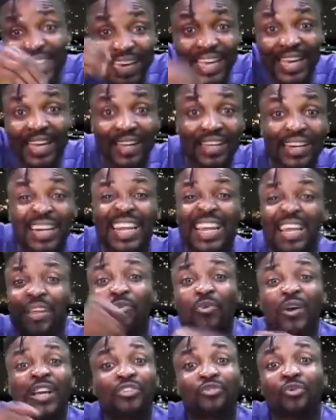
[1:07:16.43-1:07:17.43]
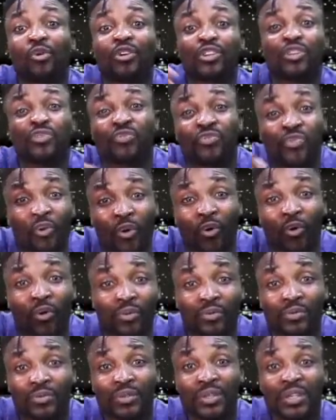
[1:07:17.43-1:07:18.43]
yeah, rain, we just
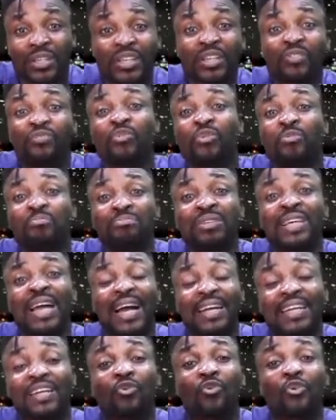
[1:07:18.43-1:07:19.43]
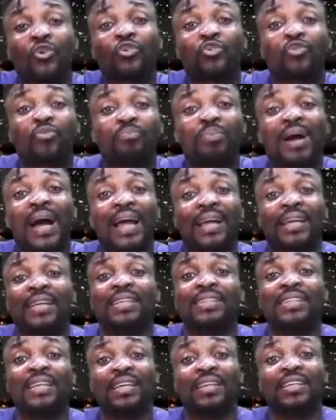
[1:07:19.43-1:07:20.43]
fall. Even me, I go
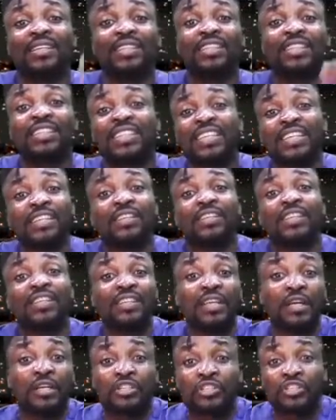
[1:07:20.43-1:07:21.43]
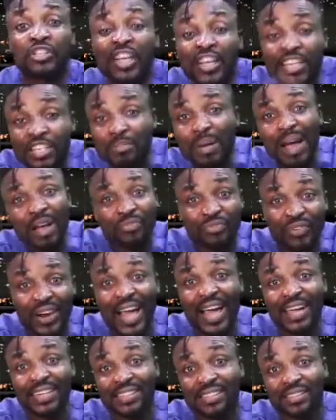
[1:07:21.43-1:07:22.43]
Dubai, they change my
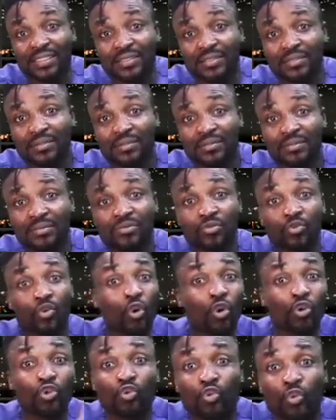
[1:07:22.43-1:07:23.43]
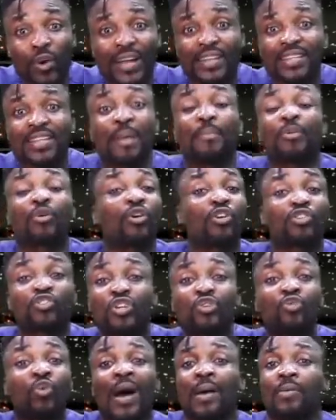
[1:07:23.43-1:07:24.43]
flight. Go US. Now, because
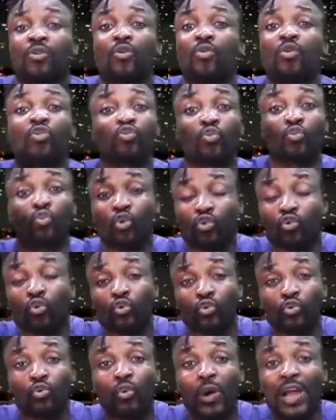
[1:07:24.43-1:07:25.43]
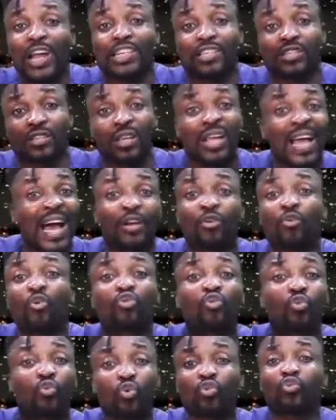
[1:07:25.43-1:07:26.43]
they say, no, I don't want to go to US. I don't
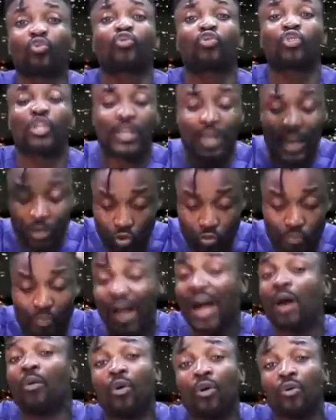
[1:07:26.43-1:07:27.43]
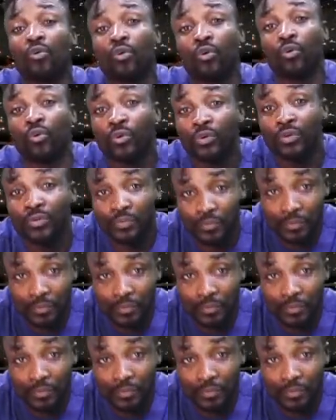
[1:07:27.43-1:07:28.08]
want to go to US. Now, Dubai, I won't go.